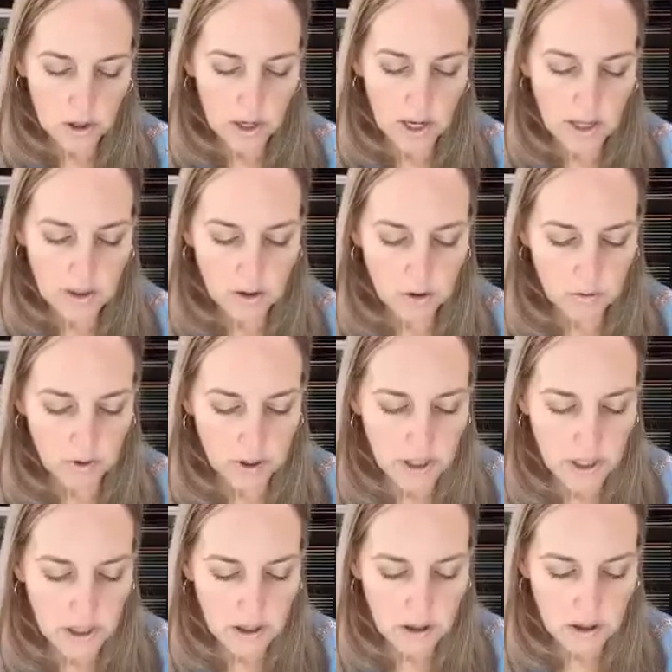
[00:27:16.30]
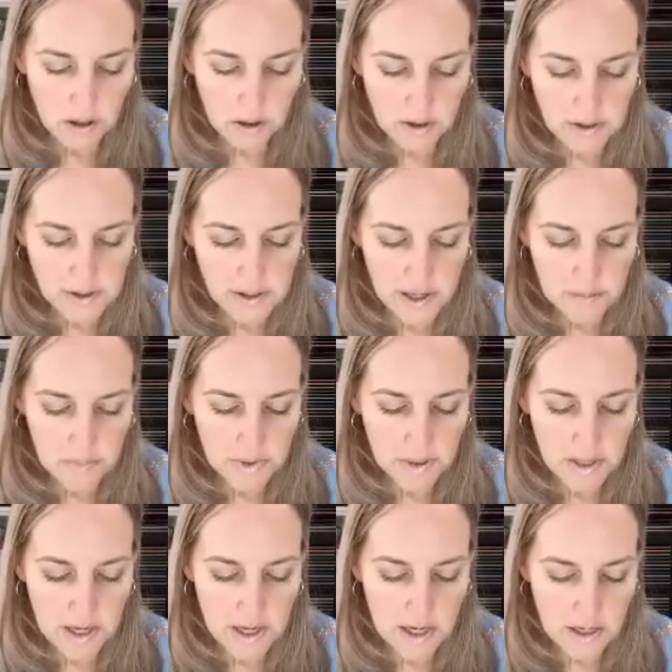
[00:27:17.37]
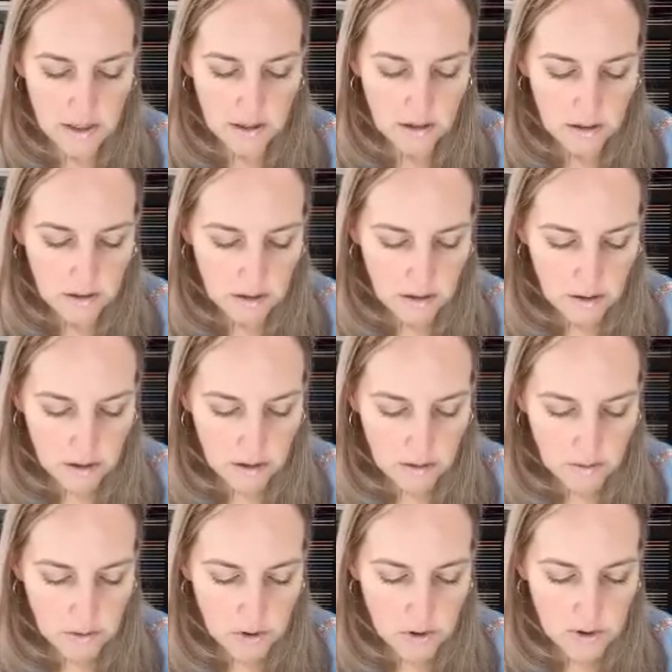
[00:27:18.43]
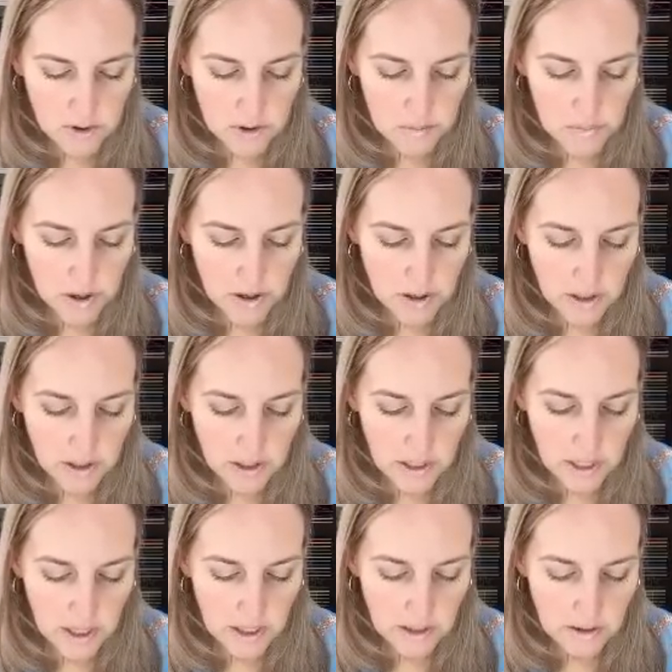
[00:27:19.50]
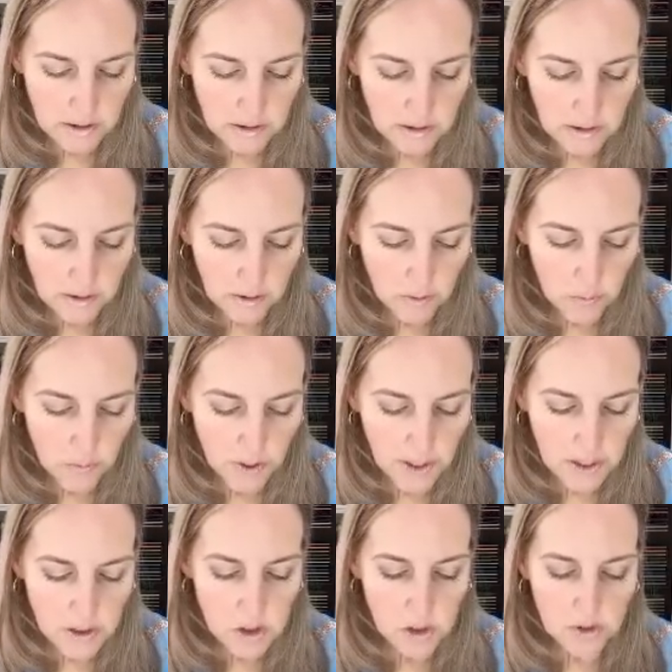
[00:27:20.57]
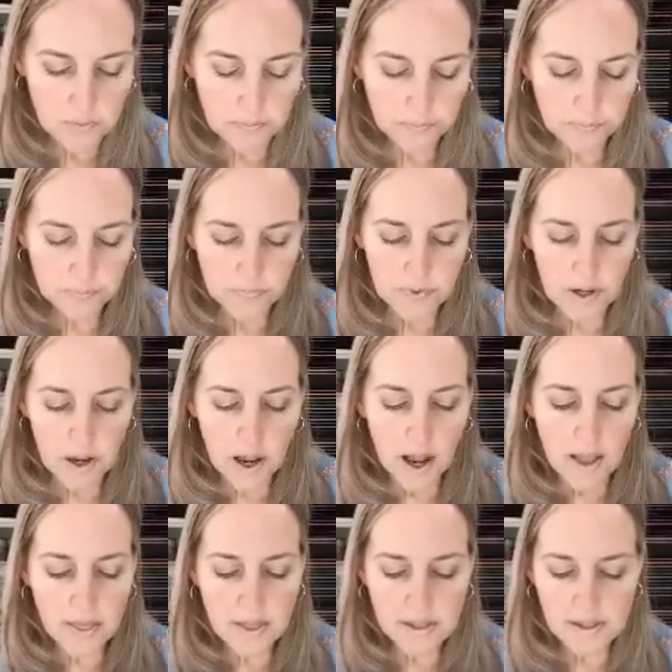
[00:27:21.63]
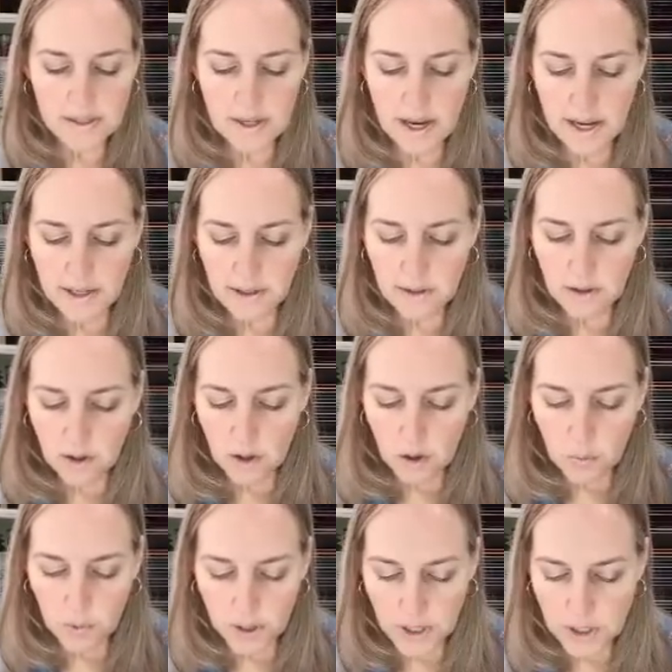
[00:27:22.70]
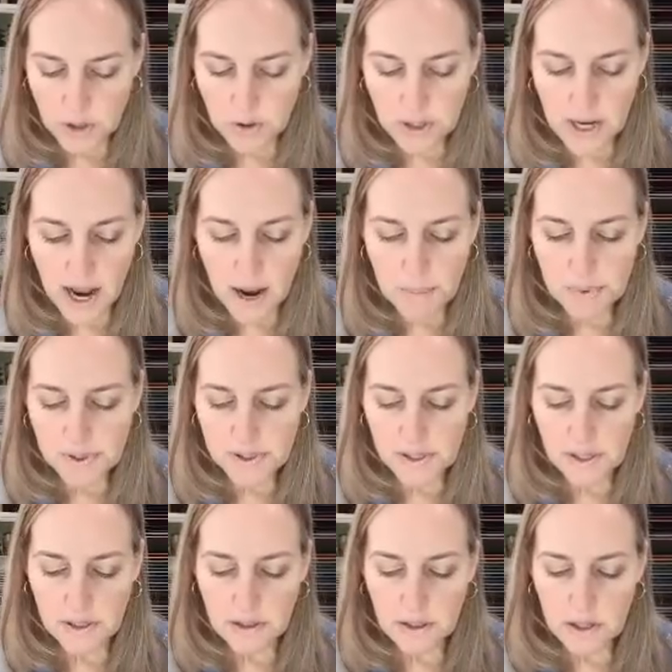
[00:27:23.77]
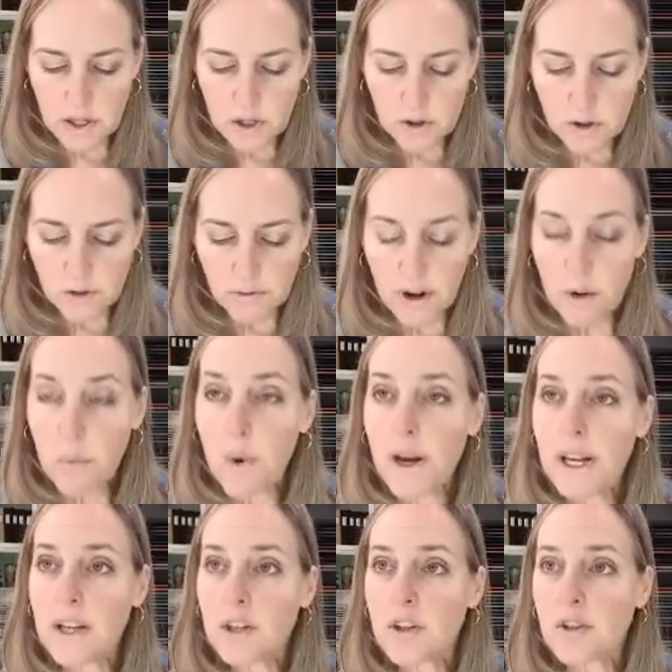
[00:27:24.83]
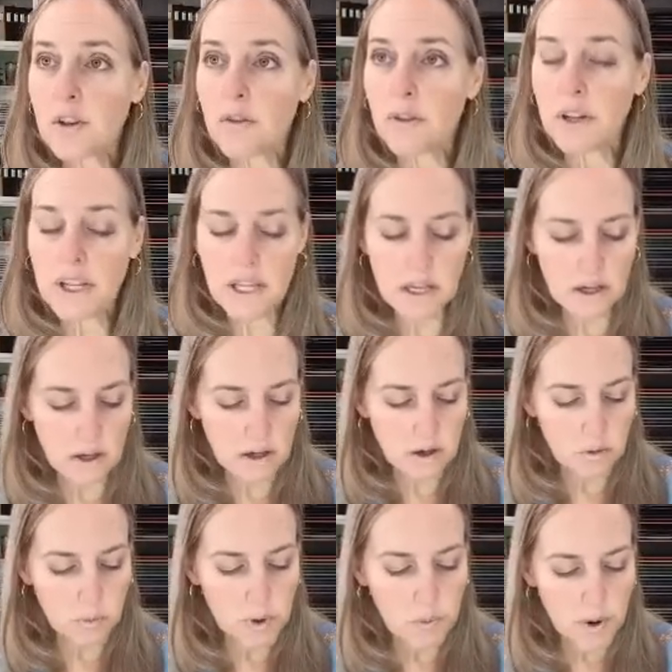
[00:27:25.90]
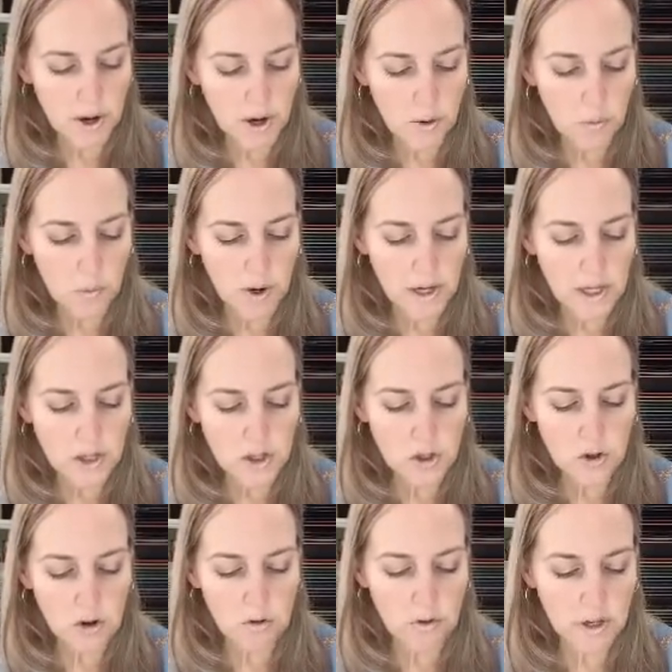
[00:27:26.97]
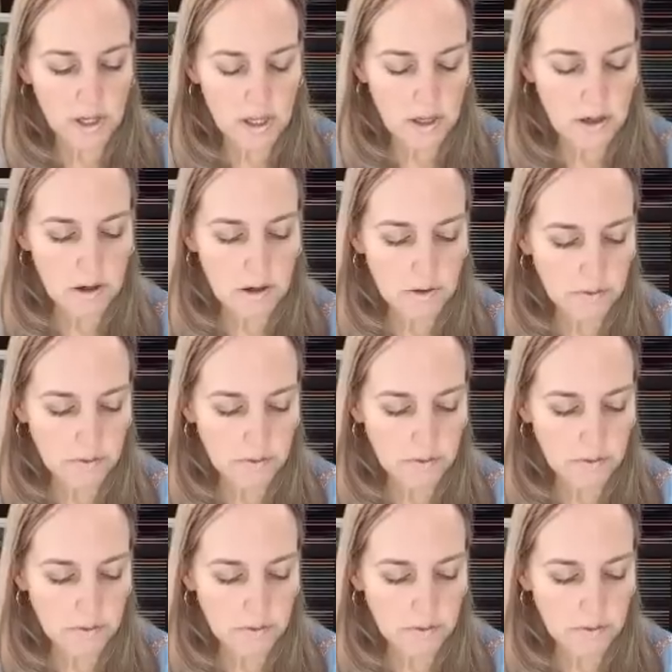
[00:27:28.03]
And then over here, same thing. I'm just going to mark it again, 1 inch. On this side, we're going to do the opposite. So if our 1 inch is over here, we want our 1 inch over here.